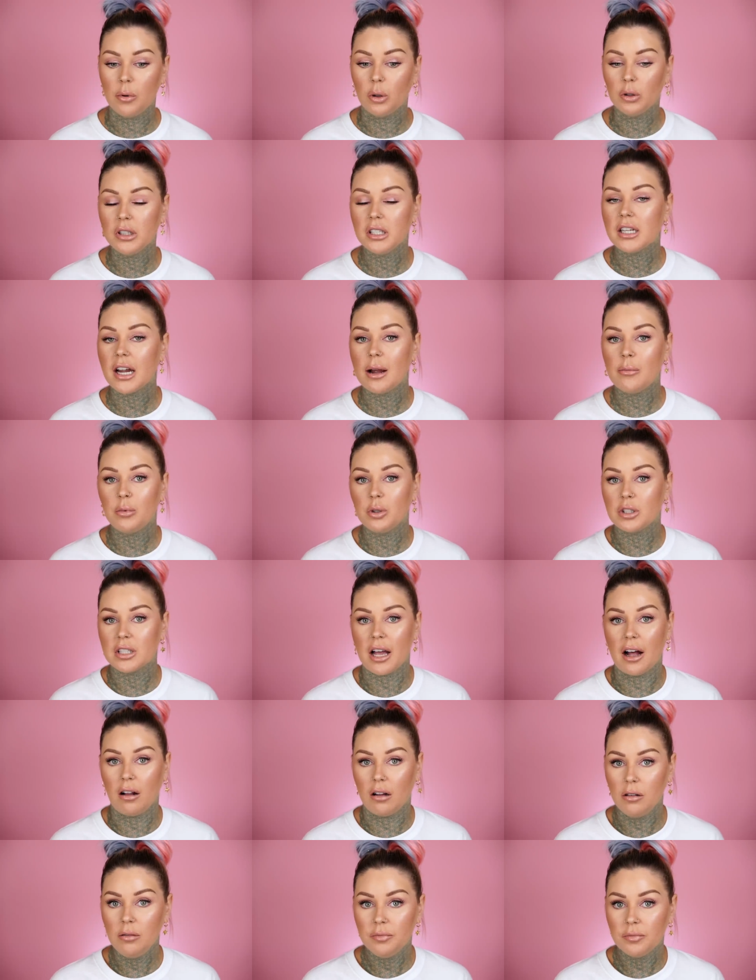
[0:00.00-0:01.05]
only time will
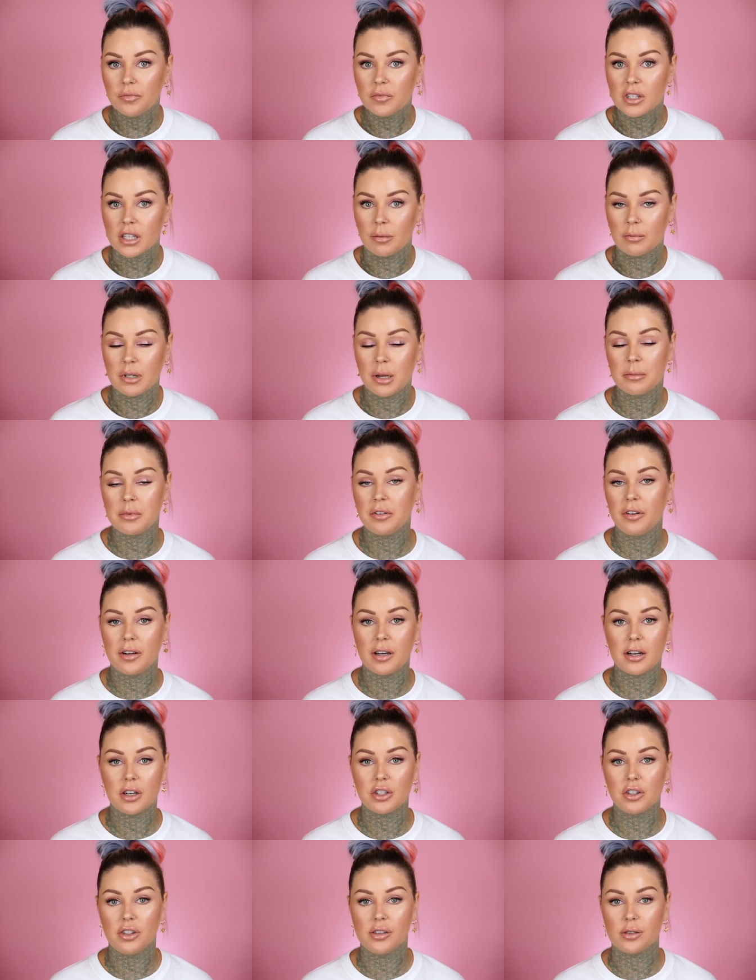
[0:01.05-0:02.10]
tell. Sometimes
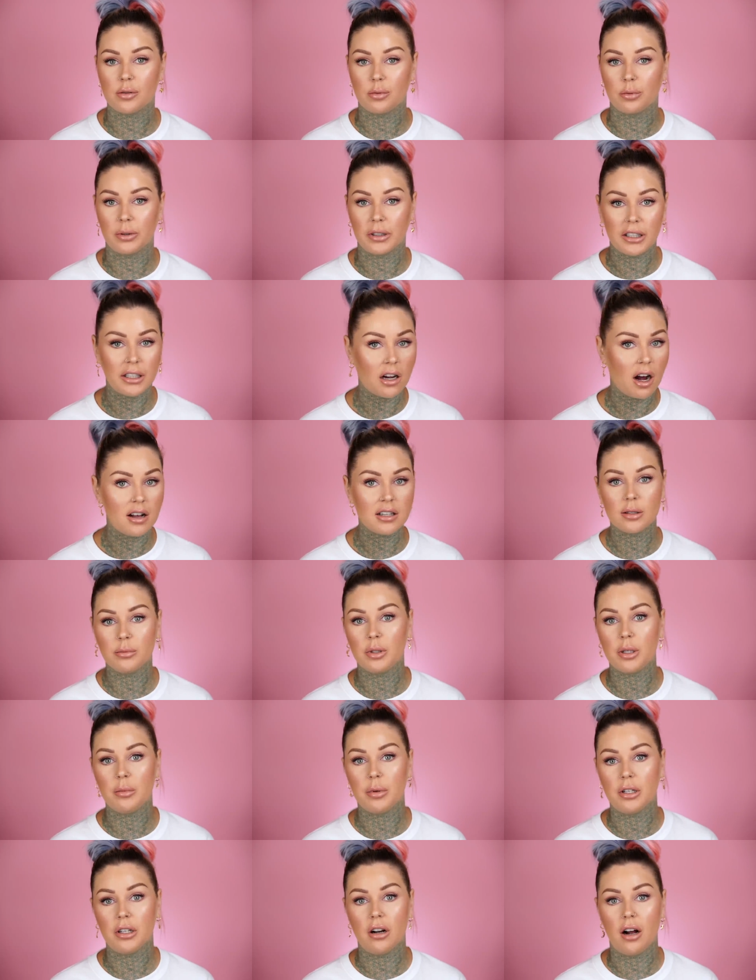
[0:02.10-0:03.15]
foundation looks really awesome when
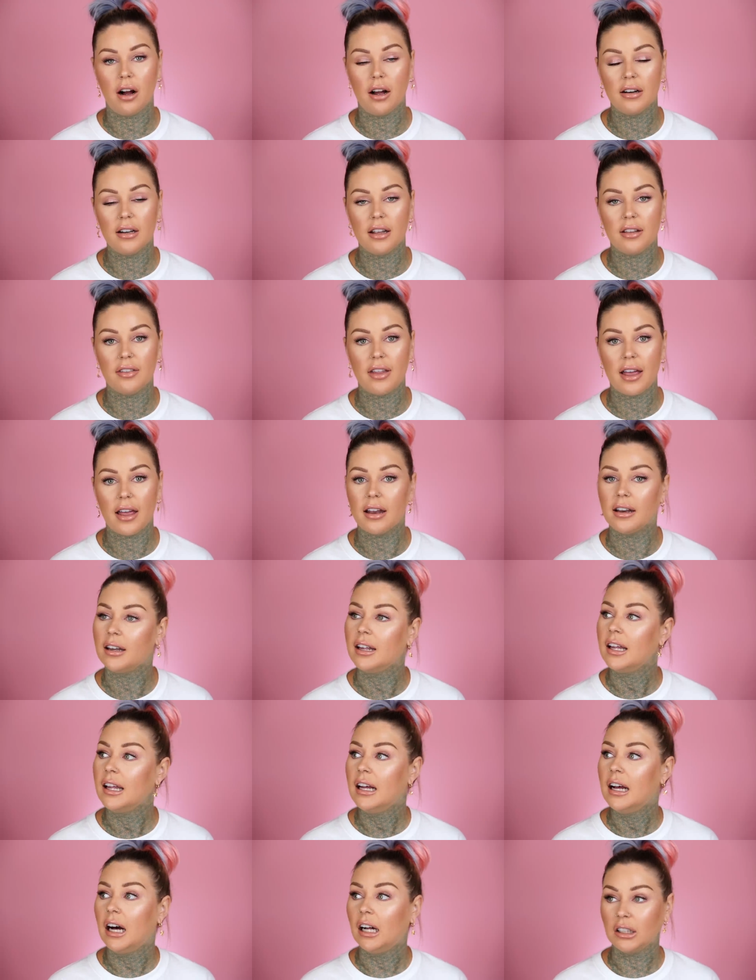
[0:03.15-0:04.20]
you put it on, and then
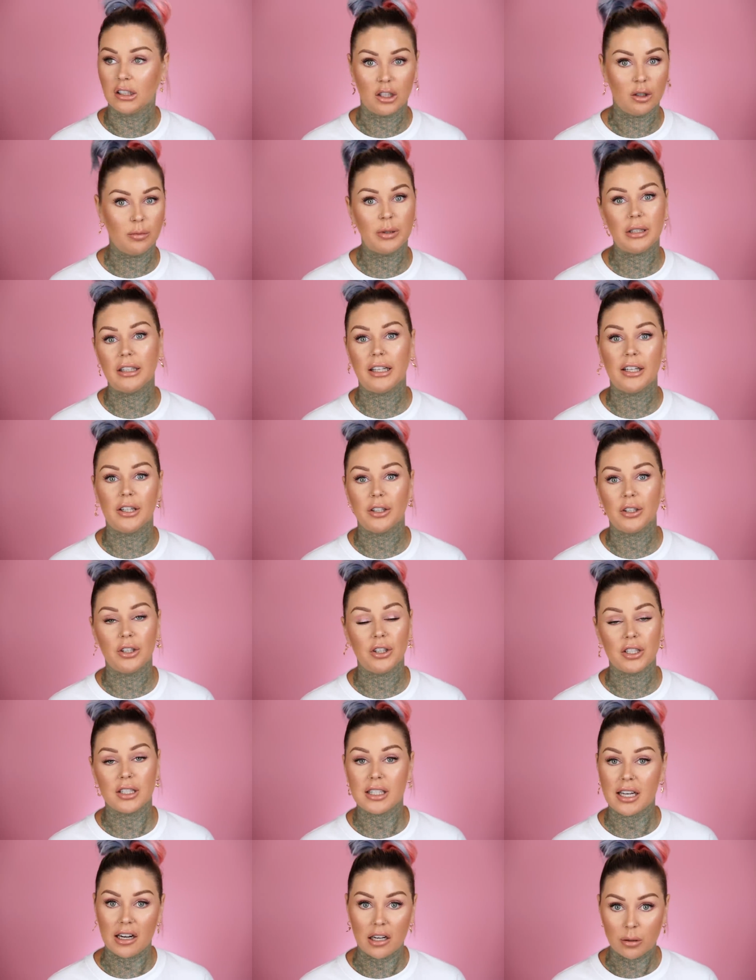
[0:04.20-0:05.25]
a little bit later it
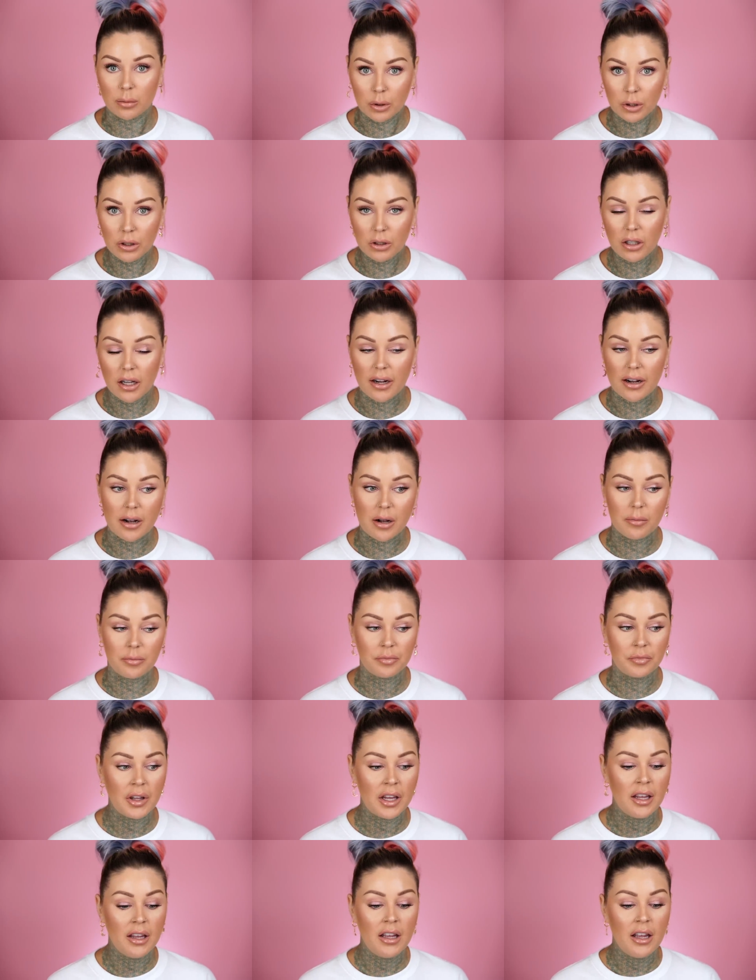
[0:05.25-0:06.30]
looks terrible.
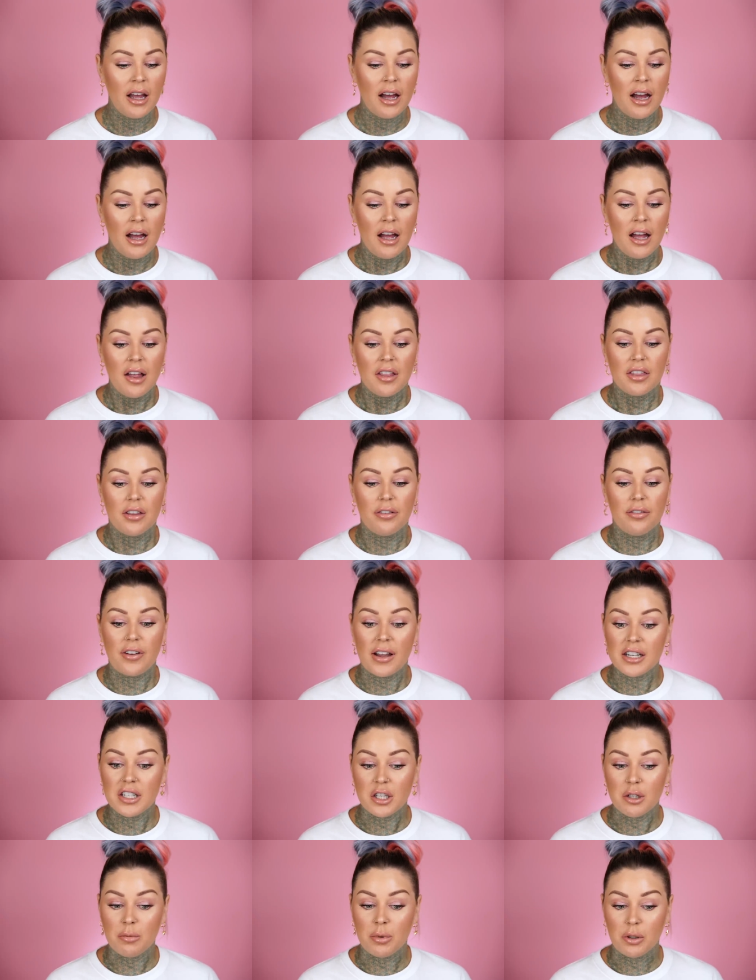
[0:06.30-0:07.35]
The
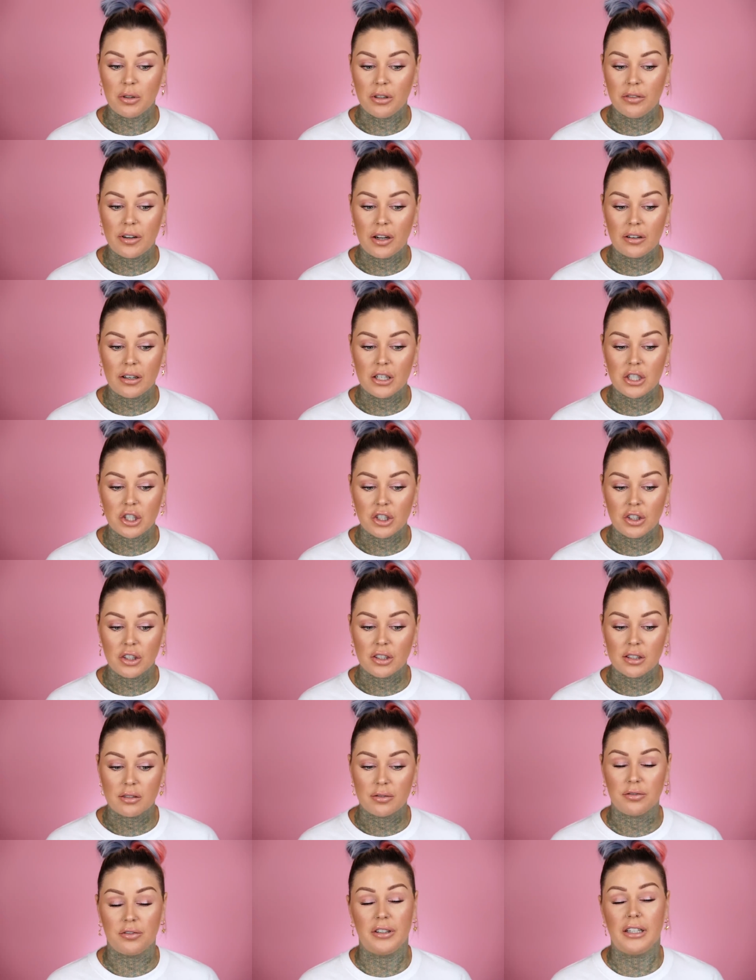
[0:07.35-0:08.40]
Fenty Beauty foundation
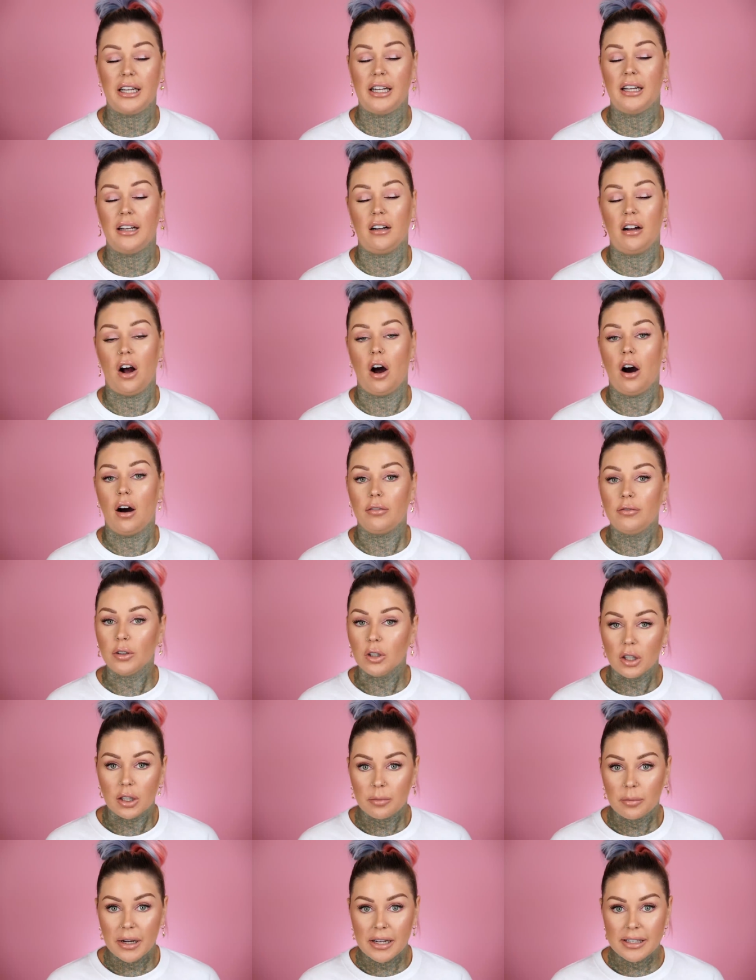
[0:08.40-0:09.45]
looks freaking
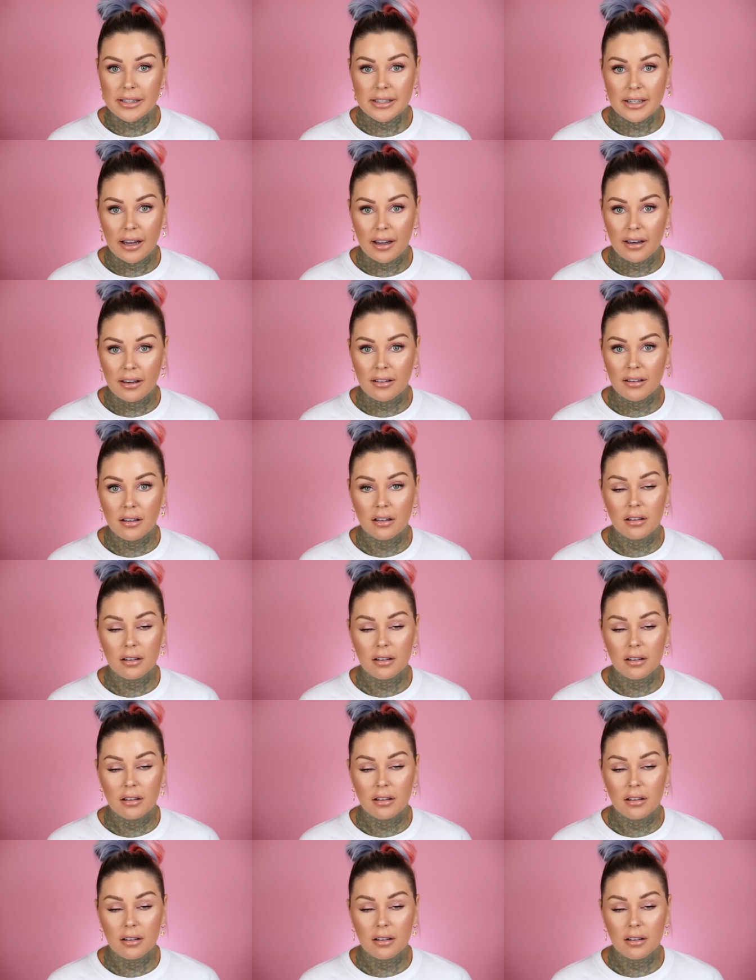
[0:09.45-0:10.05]
awful on my skin.